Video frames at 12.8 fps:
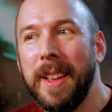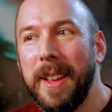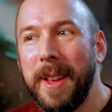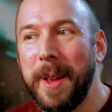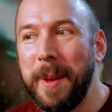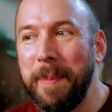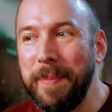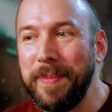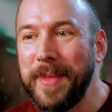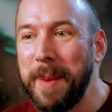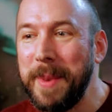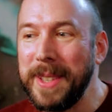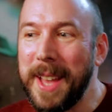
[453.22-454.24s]
I
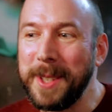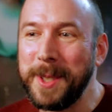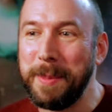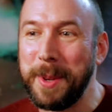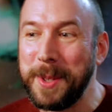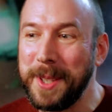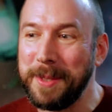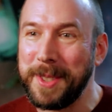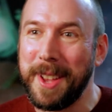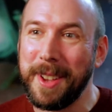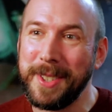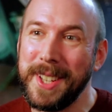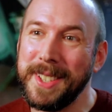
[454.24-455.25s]
mean, that's the beauty of
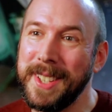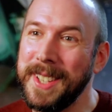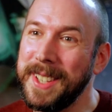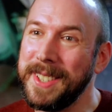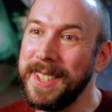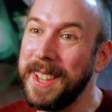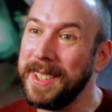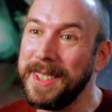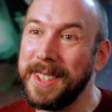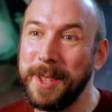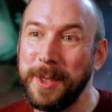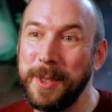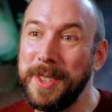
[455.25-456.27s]
Star Citizen, isn't it?
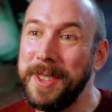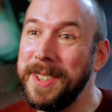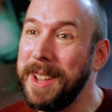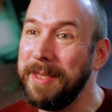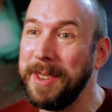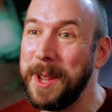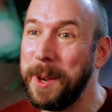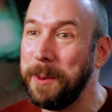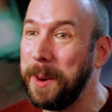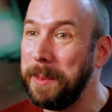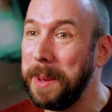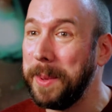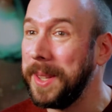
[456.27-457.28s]
That you never know
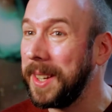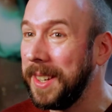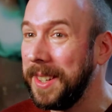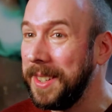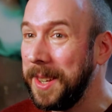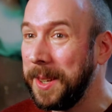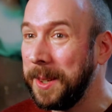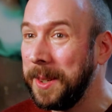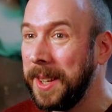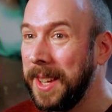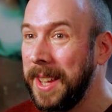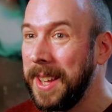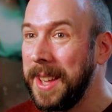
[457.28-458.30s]
what people are going to do
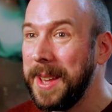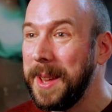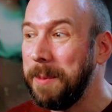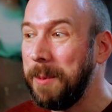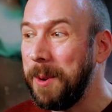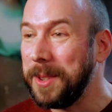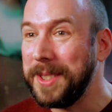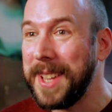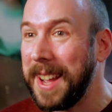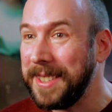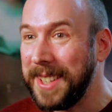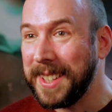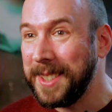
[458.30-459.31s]
and what
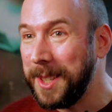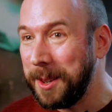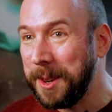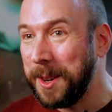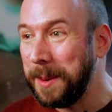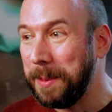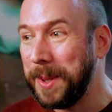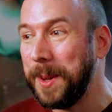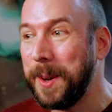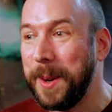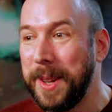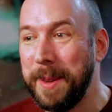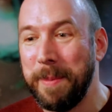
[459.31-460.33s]
tactics you're going to
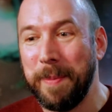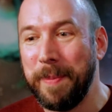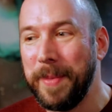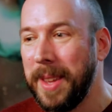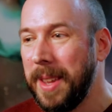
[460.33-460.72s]
employ and